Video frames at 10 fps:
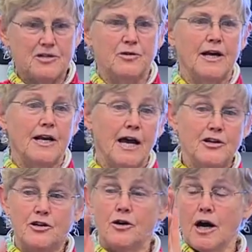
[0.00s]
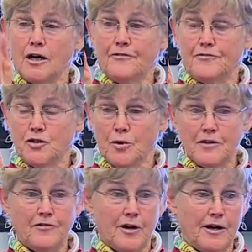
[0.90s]
to it, and I do a
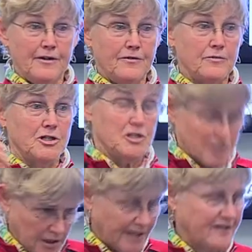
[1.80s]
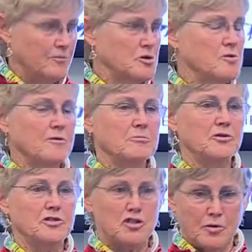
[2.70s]
25, which is the length of most swimming
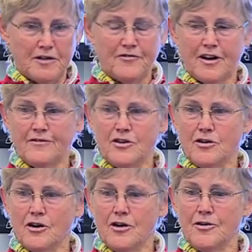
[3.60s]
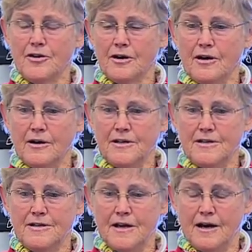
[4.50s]
pools, a 25-yard
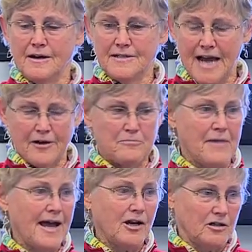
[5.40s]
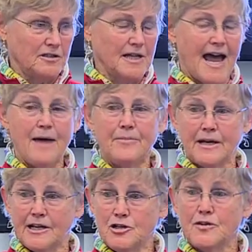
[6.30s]
down and back called a lap,
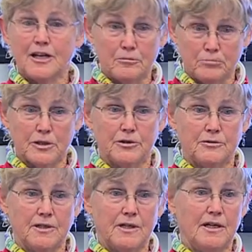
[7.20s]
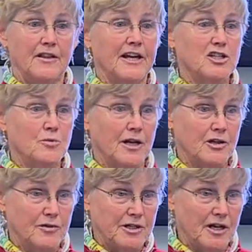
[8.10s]
and I do that in blue. And the next one I
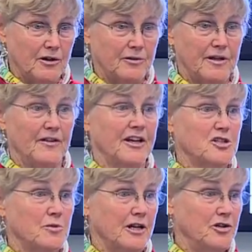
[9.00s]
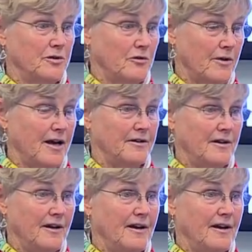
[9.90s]
do in yellow, and the next one I do in red.